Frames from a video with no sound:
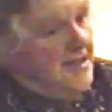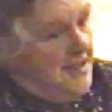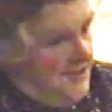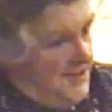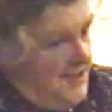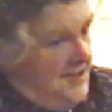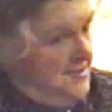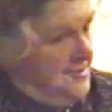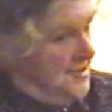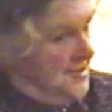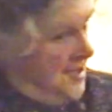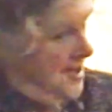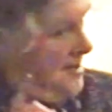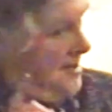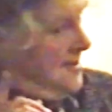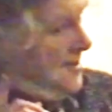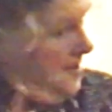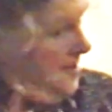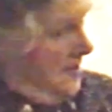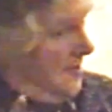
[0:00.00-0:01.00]
He didn't
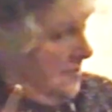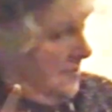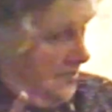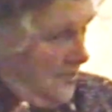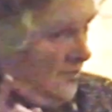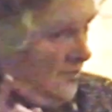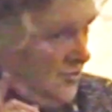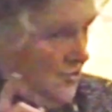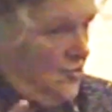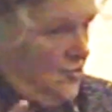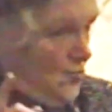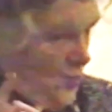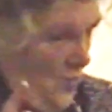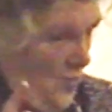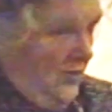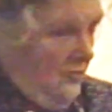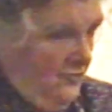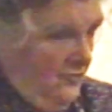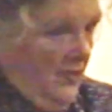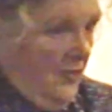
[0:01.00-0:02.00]
take on just
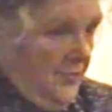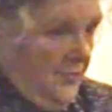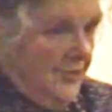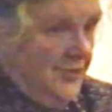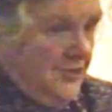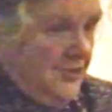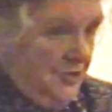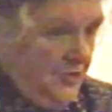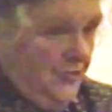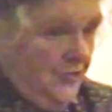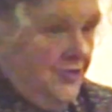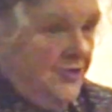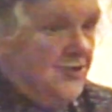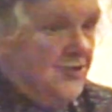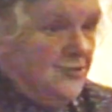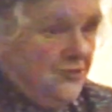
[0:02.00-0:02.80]
one robber, you know.